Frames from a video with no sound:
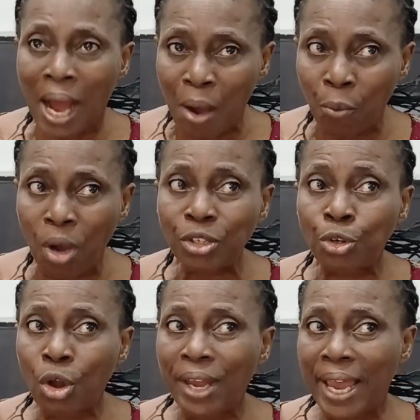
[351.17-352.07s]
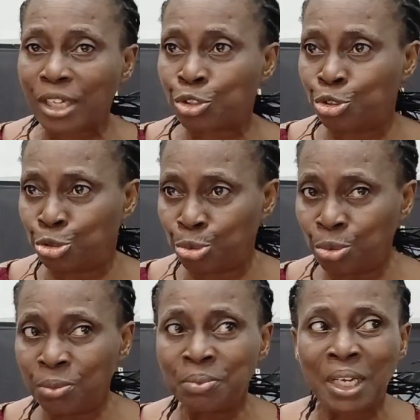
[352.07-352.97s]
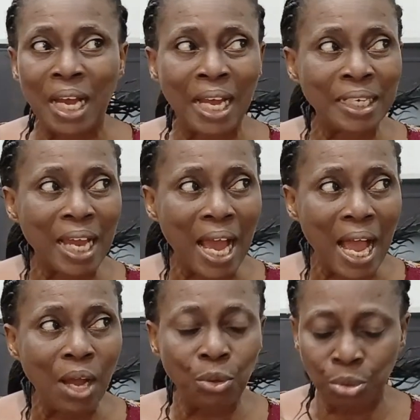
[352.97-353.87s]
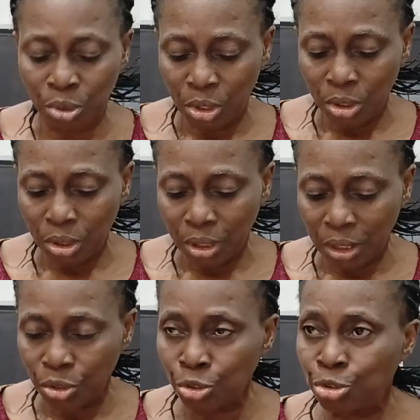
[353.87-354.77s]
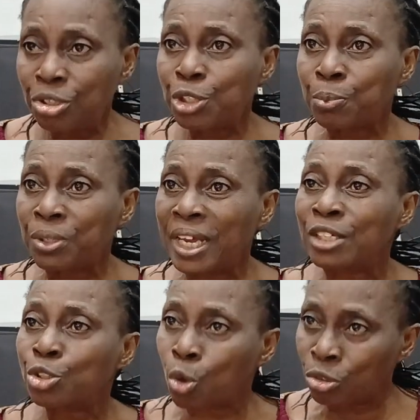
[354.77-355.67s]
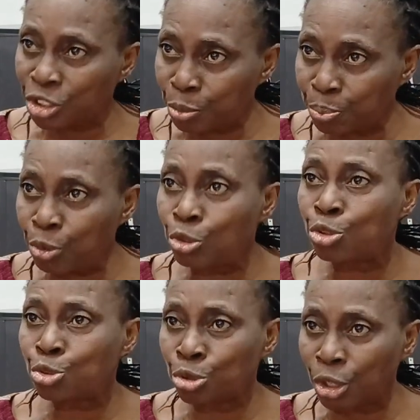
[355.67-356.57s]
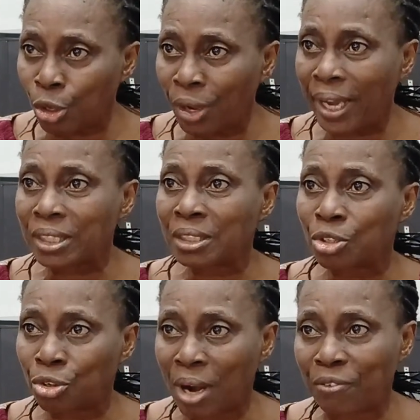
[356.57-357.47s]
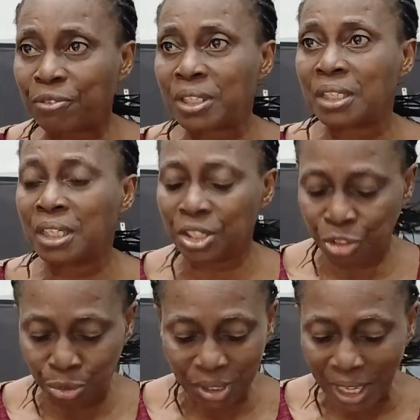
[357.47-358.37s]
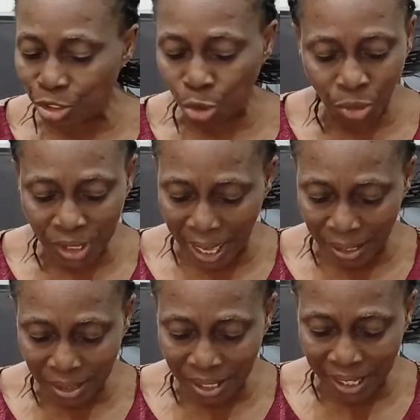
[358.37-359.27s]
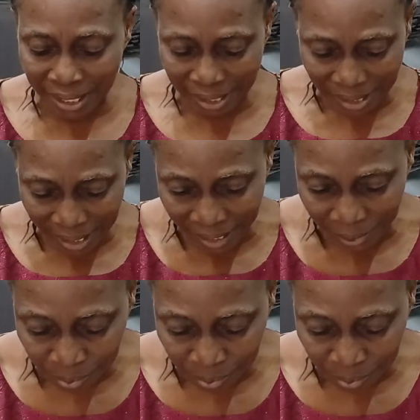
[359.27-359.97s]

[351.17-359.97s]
what lawyers do, and how jurisprudence contributes to the lawyer's craft. That's all the answer is saying.